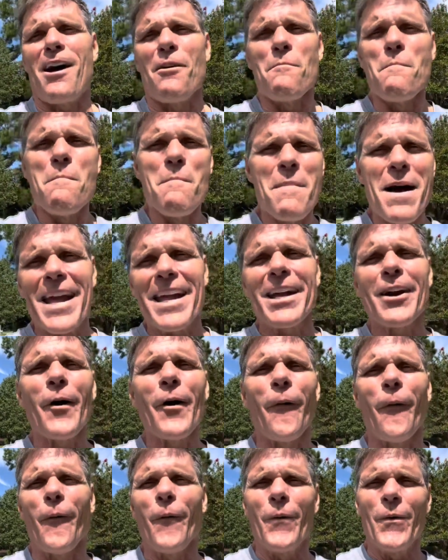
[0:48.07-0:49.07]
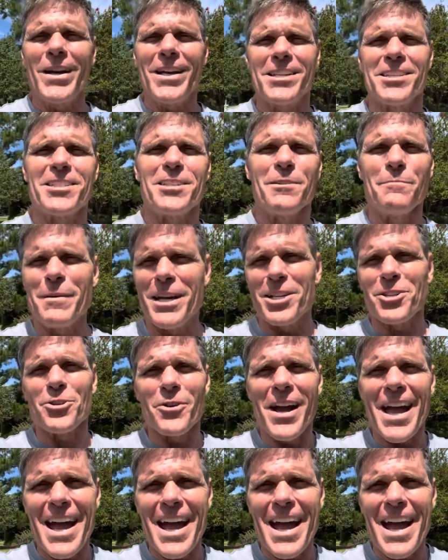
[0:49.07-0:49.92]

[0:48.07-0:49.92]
main goal is to make sure